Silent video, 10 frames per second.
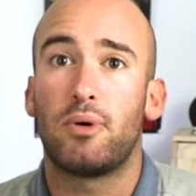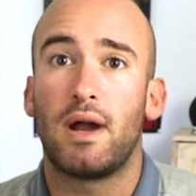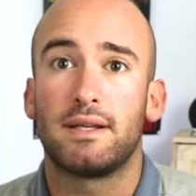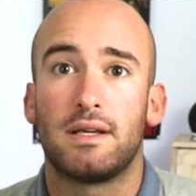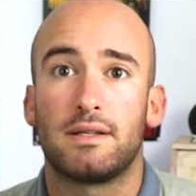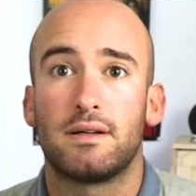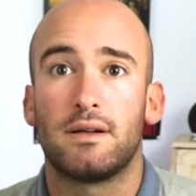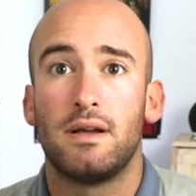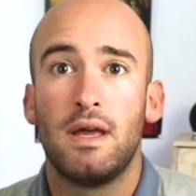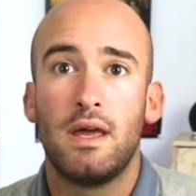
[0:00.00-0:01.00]

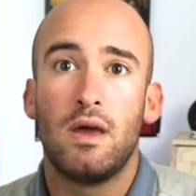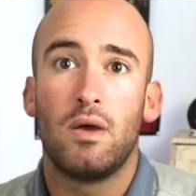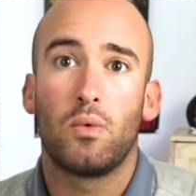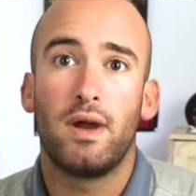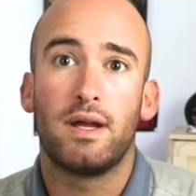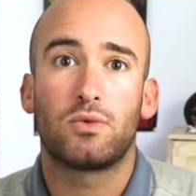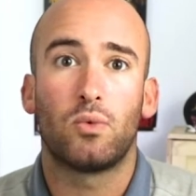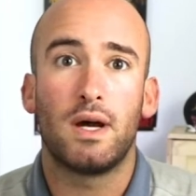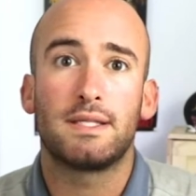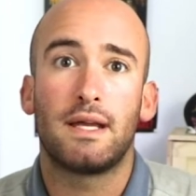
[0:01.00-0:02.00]
processor, which
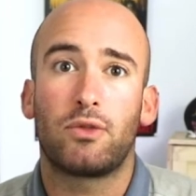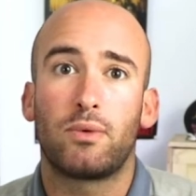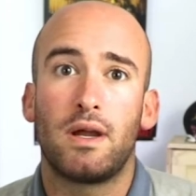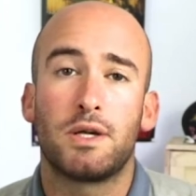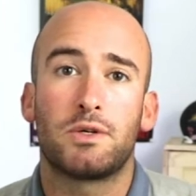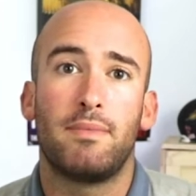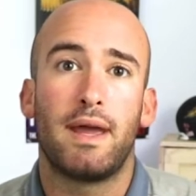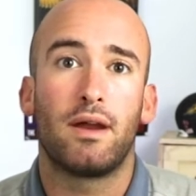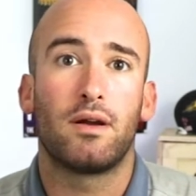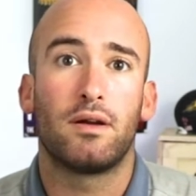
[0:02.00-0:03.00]
runs at 300
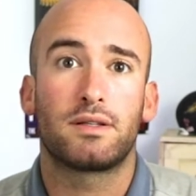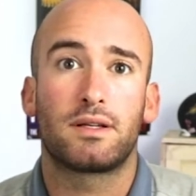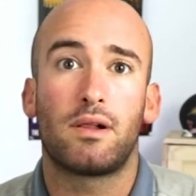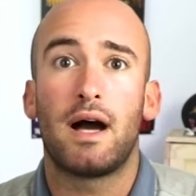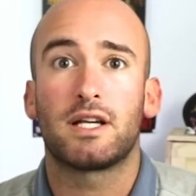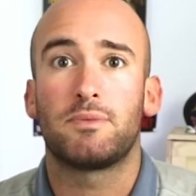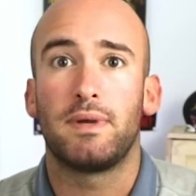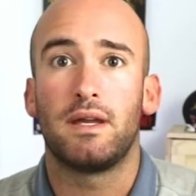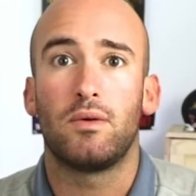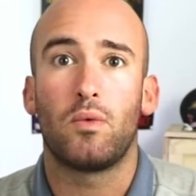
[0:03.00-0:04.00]
MHz clock
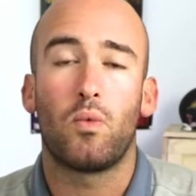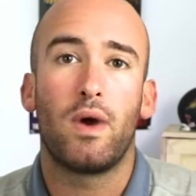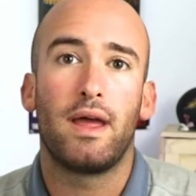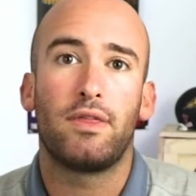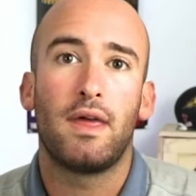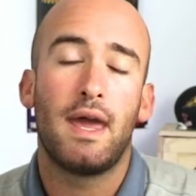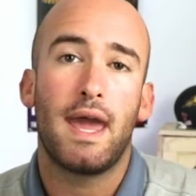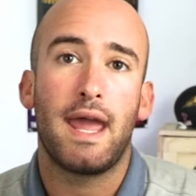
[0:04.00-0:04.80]
speed with